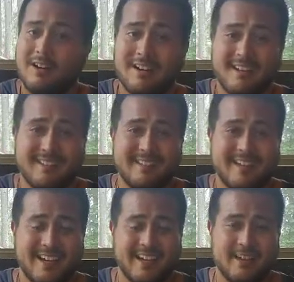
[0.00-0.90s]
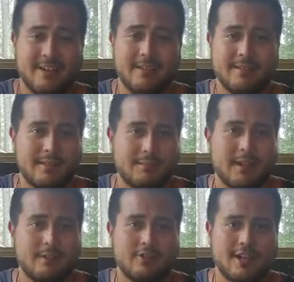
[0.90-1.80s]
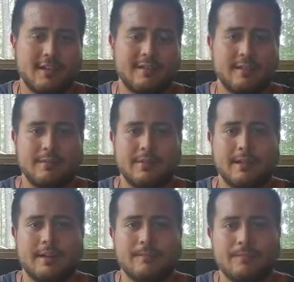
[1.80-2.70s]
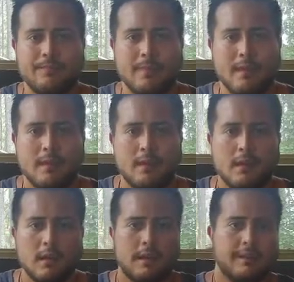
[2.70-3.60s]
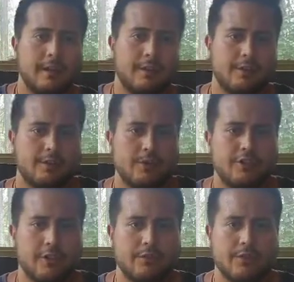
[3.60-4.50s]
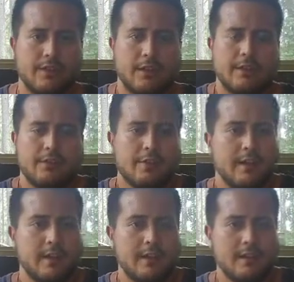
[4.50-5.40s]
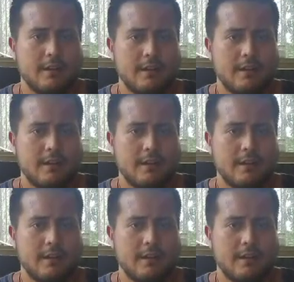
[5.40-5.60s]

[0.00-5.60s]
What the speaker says: Lots of tight areas on my triceps there. And then switching over to the other side.